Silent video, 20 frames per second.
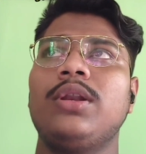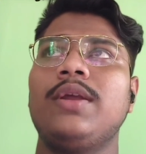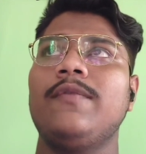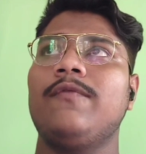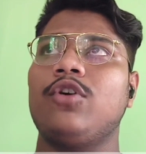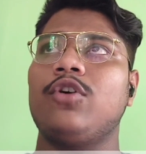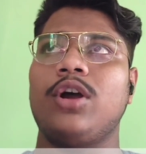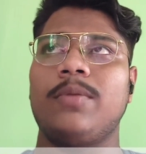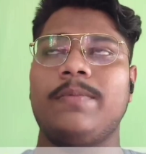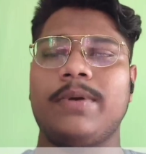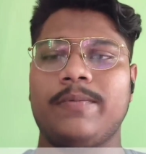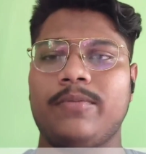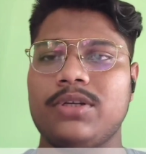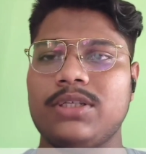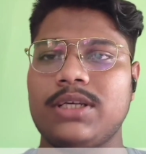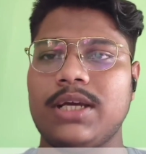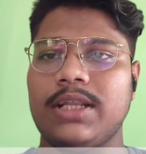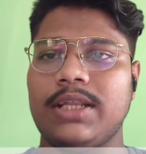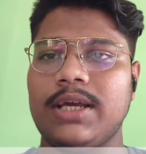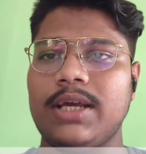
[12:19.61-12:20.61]
only 4
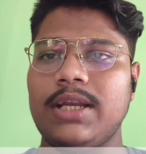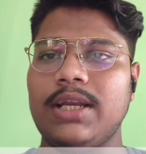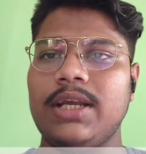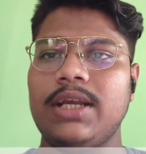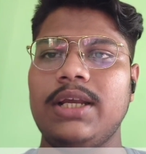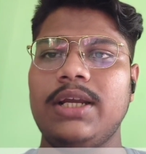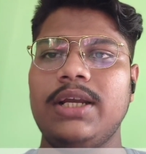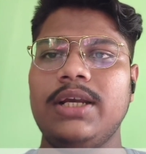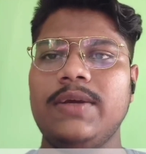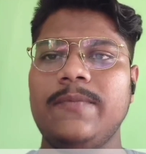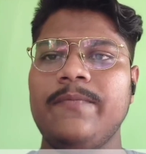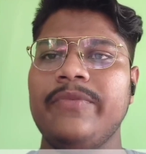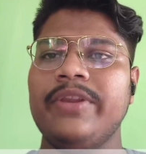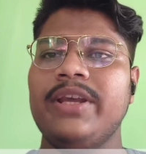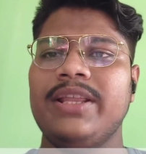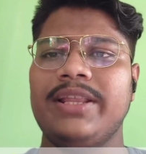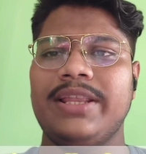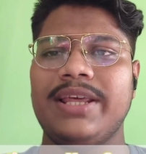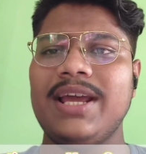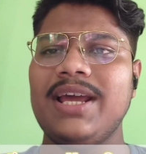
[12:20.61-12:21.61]
papers are there, and
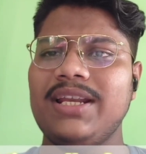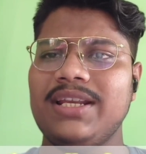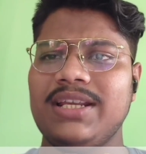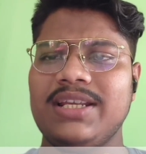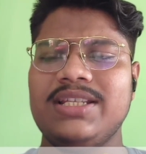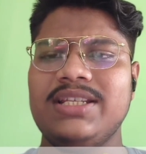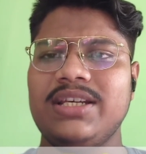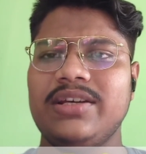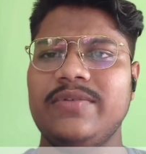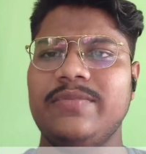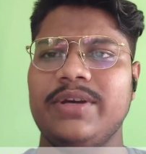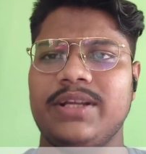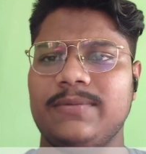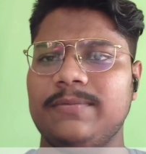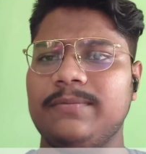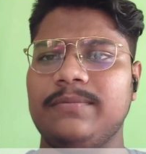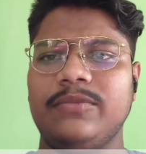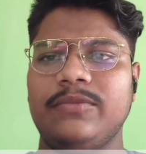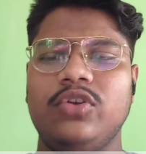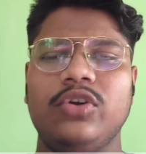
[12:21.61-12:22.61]
they are easy
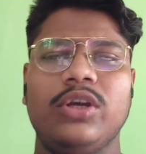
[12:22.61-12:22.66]
even.